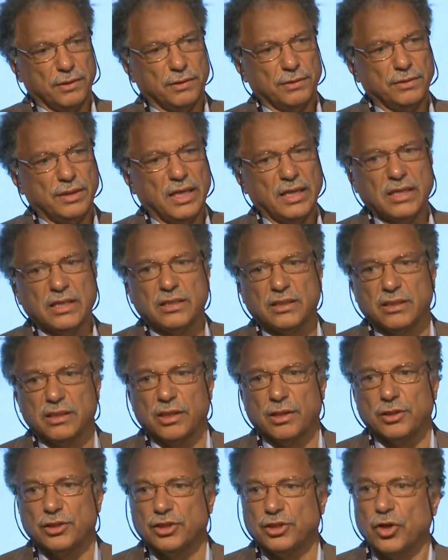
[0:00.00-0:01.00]
that is
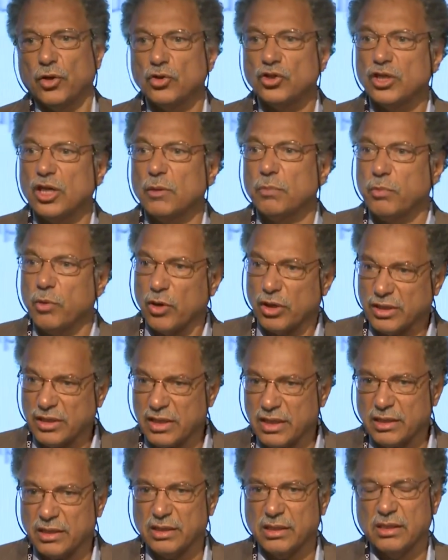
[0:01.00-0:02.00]
a social
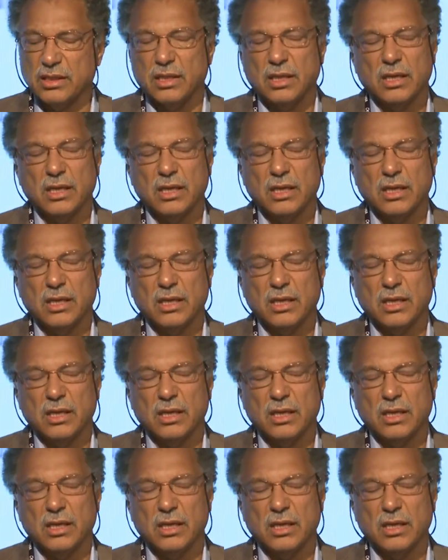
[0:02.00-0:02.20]
process,